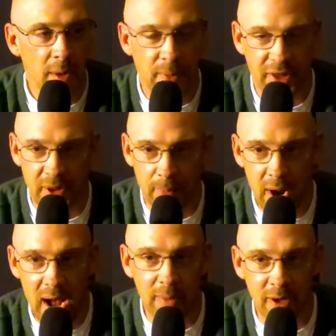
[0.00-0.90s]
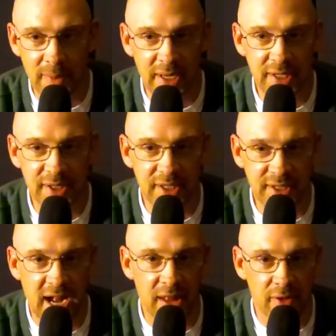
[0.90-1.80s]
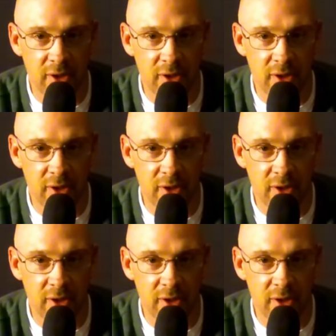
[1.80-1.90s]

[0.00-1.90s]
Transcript: But the problem is that